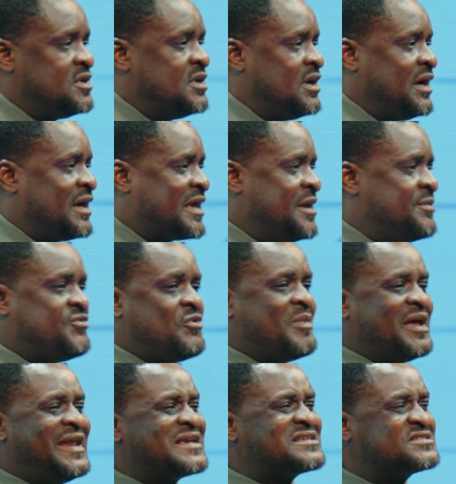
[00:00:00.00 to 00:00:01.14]
I came from
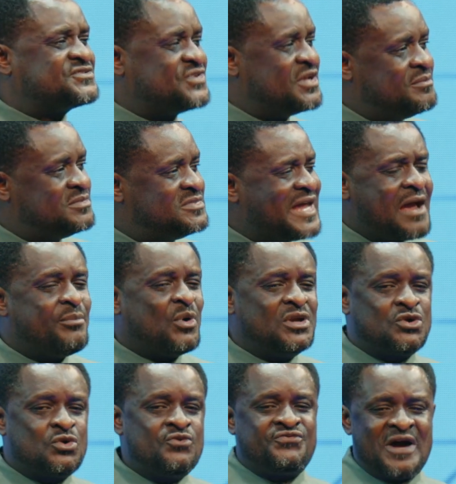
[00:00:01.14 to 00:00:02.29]
an extreme
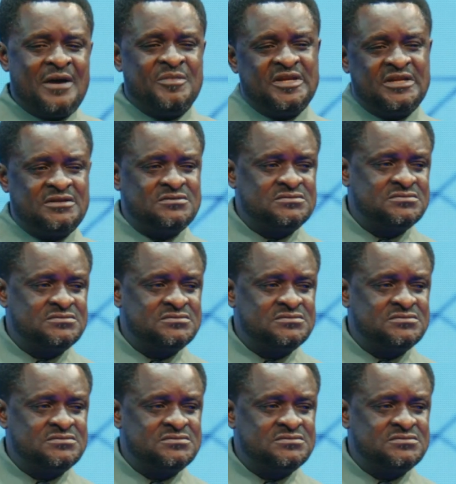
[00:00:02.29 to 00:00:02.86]
diabolical family.